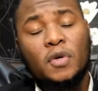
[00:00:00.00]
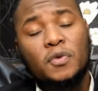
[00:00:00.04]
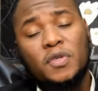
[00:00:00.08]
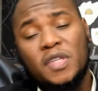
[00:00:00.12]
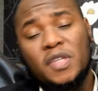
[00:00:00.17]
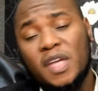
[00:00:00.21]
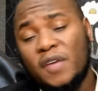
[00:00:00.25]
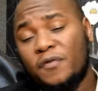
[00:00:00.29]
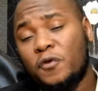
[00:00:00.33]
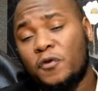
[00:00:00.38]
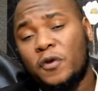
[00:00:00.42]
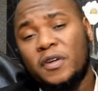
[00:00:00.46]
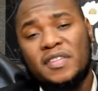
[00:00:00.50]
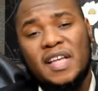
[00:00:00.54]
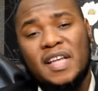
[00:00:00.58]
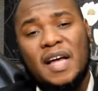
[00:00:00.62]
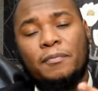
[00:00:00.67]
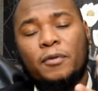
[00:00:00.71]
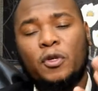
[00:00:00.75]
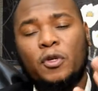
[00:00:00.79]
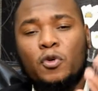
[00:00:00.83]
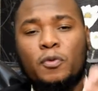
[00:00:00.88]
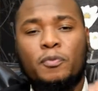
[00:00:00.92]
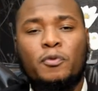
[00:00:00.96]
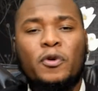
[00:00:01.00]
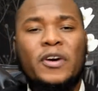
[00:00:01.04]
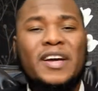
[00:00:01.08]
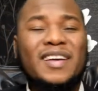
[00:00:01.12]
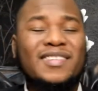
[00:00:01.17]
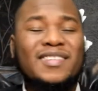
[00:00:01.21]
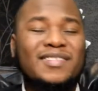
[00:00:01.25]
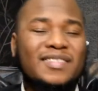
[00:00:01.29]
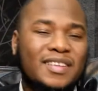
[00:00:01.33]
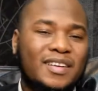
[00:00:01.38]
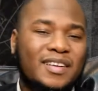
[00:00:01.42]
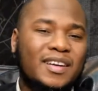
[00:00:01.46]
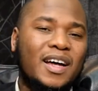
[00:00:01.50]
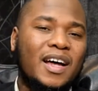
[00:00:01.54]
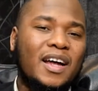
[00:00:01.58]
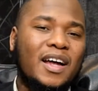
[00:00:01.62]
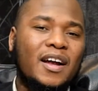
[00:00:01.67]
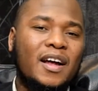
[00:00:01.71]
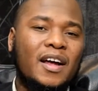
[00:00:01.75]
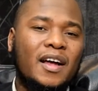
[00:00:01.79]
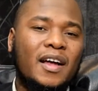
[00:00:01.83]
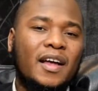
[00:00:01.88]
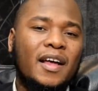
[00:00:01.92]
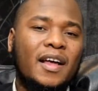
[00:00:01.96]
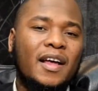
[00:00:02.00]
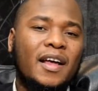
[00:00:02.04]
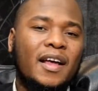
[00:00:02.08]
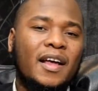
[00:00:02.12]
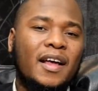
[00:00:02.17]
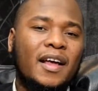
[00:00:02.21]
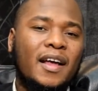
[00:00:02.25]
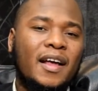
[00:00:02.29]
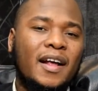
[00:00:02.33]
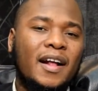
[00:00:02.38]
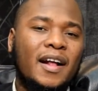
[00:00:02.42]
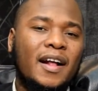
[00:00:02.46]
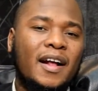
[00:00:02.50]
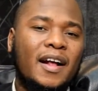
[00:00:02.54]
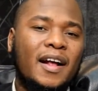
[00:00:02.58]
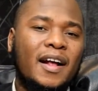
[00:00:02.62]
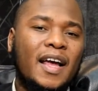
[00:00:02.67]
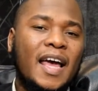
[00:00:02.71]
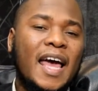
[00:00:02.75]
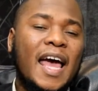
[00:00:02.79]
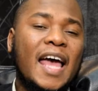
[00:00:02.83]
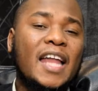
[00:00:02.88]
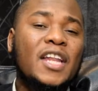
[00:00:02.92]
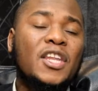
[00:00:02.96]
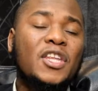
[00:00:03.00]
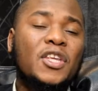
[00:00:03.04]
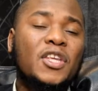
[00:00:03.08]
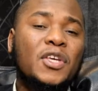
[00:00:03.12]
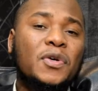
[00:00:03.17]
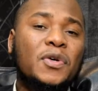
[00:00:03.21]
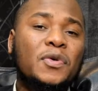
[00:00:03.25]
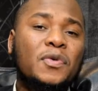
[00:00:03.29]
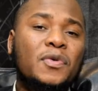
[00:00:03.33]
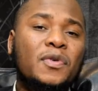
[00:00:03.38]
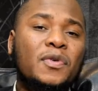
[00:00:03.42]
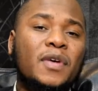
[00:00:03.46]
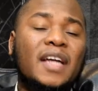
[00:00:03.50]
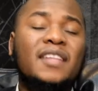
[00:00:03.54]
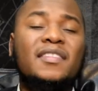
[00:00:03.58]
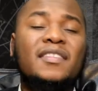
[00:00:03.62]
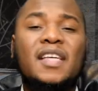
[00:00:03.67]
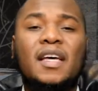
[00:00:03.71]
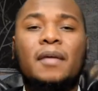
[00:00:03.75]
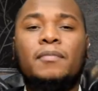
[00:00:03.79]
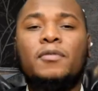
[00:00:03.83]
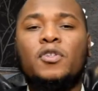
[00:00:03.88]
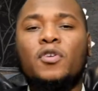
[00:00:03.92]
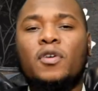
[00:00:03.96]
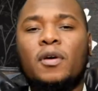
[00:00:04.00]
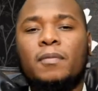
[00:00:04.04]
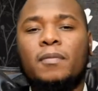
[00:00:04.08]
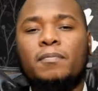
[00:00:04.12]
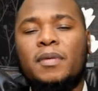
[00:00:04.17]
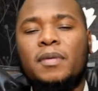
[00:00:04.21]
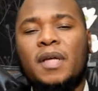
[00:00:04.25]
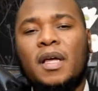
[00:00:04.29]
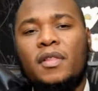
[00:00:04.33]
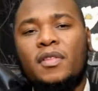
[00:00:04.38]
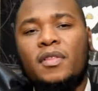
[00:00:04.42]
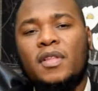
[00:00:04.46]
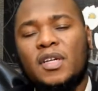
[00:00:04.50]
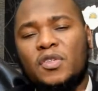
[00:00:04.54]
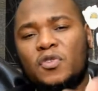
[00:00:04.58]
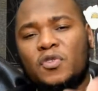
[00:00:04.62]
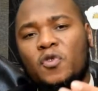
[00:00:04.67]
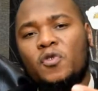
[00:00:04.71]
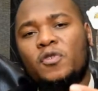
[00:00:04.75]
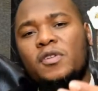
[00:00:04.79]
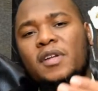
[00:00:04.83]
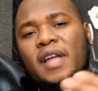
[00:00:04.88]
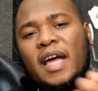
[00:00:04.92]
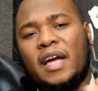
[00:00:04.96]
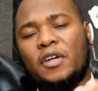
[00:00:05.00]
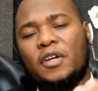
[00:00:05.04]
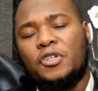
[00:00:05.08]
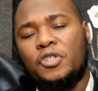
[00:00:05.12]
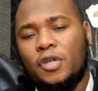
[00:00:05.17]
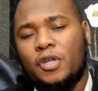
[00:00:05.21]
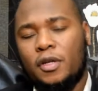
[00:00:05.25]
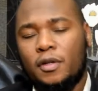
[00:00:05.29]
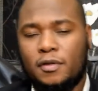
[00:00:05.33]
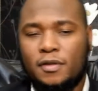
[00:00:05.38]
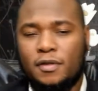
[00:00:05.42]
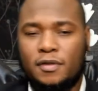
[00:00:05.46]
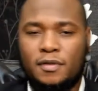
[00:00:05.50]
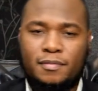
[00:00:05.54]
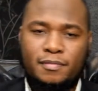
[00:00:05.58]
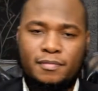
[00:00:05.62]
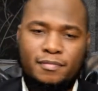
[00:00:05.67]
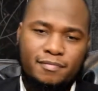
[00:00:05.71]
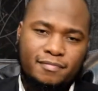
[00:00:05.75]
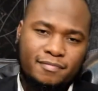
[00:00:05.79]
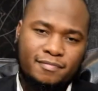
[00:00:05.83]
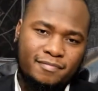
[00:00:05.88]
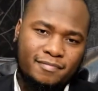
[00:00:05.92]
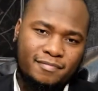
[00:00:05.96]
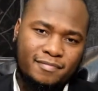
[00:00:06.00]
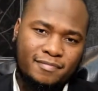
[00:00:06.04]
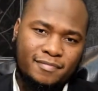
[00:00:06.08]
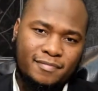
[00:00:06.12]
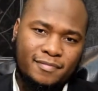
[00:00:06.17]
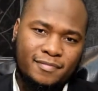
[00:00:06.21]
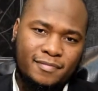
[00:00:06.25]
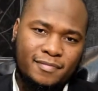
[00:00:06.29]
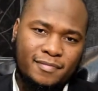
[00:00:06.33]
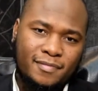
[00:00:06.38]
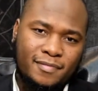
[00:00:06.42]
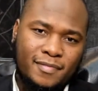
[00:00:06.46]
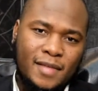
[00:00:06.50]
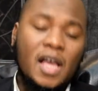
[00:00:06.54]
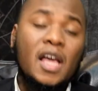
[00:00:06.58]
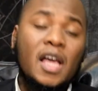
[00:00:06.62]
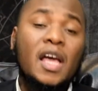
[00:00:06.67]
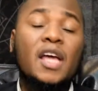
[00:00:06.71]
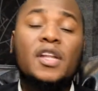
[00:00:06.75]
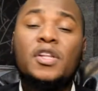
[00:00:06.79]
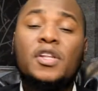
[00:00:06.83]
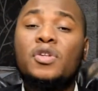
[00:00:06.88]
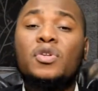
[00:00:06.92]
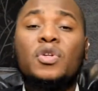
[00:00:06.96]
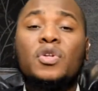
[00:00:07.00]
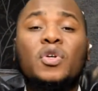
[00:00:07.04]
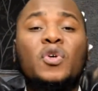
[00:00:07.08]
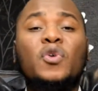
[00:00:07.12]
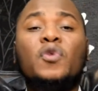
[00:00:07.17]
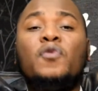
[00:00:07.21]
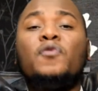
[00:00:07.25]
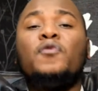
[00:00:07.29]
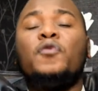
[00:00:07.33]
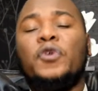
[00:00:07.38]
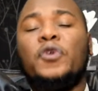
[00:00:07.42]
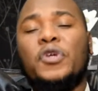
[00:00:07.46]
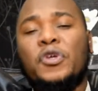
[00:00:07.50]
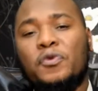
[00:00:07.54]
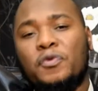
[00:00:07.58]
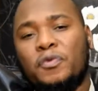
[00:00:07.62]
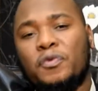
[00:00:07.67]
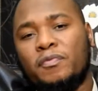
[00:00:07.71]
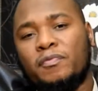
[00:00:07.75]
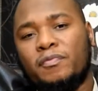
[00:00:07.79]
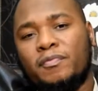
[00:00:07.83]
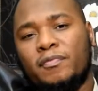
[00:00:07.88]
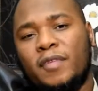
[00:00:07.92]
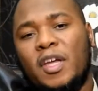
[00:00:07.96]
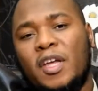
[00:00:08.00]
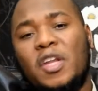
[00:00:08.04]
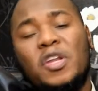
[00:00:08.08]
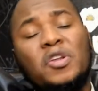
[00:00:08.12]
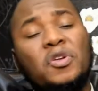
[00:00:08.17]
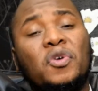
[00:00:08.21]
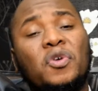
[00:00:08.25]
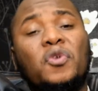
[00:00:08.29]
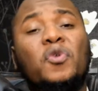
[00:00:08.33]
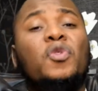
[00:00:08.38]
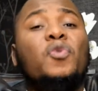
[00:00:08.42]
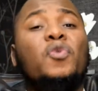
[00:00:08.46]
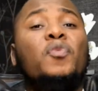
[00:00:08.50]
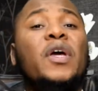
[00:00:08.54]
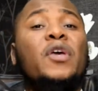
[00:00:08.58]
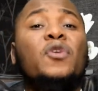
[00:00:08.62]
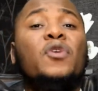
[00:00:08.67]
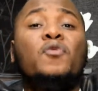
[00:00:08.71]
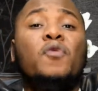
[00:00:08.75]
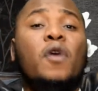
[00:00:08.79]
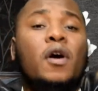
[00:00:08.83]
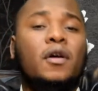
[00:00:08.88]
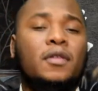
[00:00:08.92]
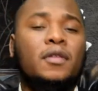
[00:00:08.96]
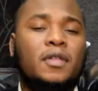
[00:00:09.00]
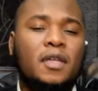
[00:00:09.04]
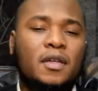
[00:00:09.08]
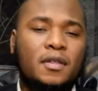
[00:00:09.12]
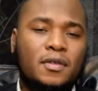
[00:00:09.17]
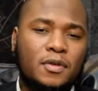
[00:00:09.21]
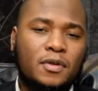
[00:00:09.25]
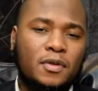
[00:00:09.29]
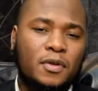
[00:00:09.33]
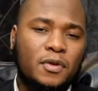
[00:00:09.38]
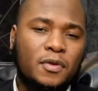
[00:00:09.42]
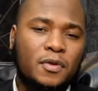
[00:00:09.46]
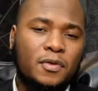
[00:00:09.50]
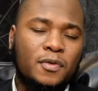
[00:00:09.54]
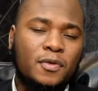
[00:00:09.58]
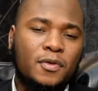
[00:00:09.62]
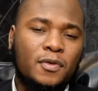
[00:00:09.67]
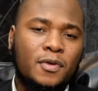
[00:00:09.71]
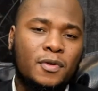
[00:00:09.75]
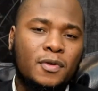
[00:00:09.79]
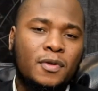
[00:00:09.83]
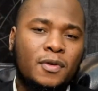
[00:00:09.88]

Now say, for example, you pray istikhara and you attempt to complete a certain action. It didn't go for you. It didn't go the way you wanted to do.